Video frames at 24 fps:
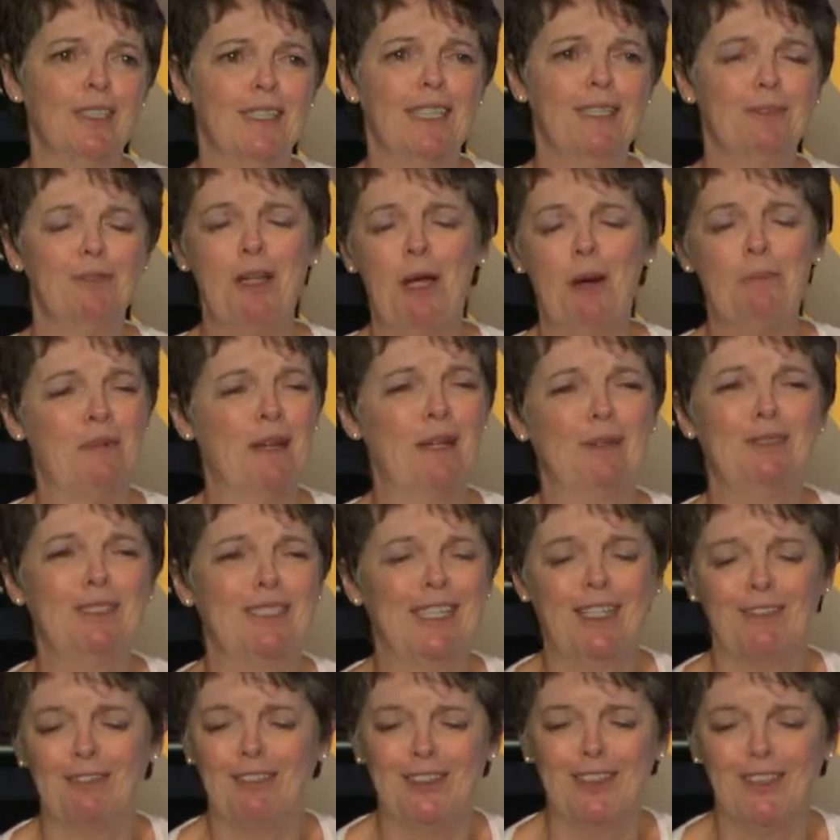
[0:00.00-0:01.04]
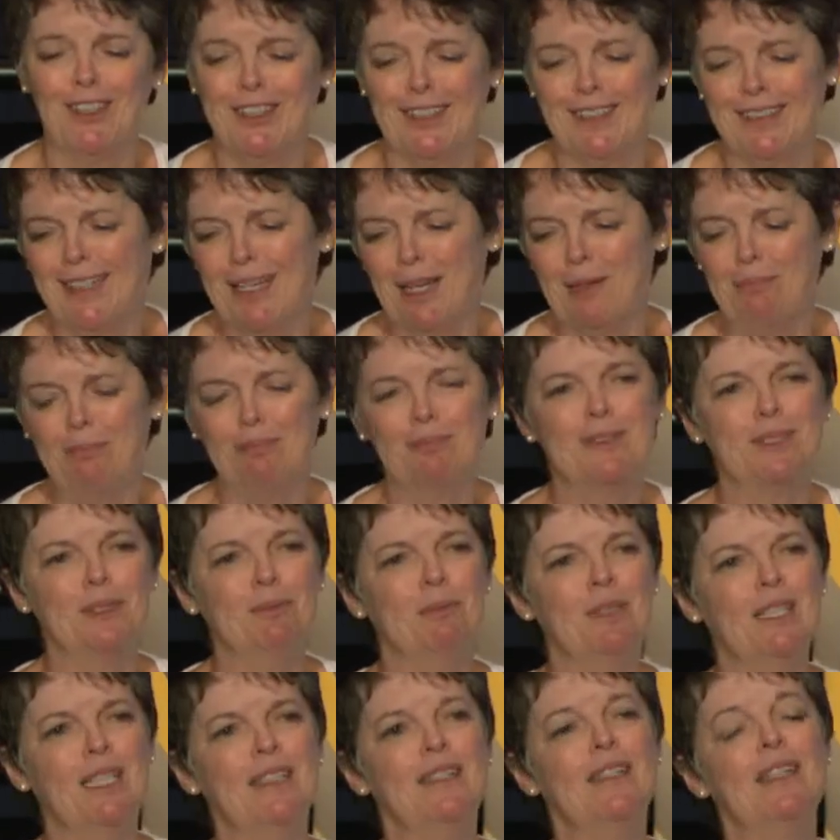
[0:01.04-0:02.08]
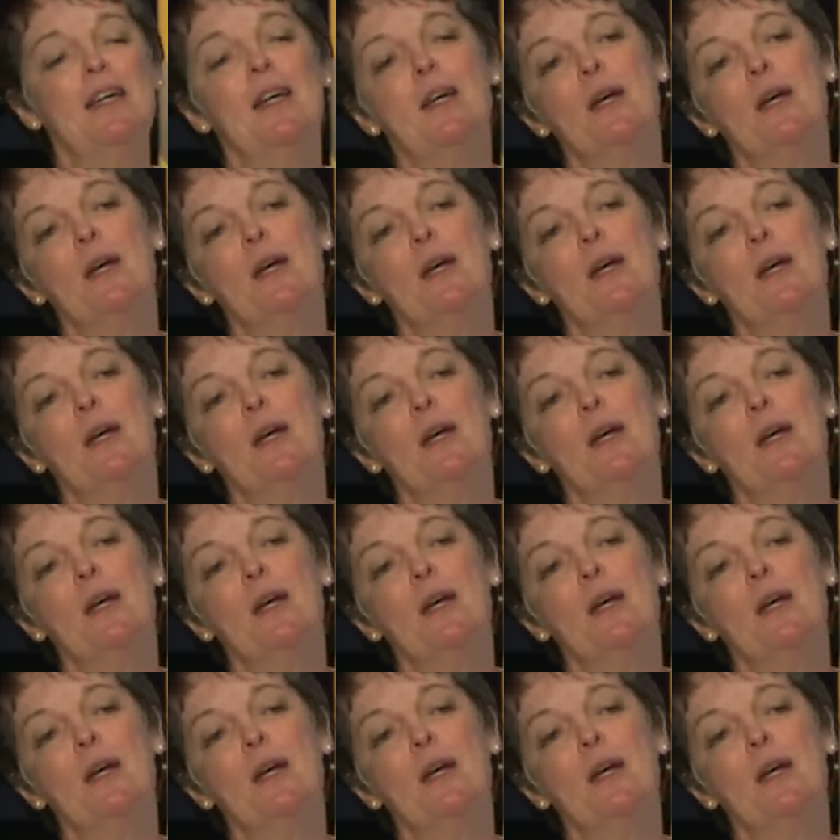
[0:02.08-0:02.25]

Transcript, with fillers: they, nobody was ever looking up to me.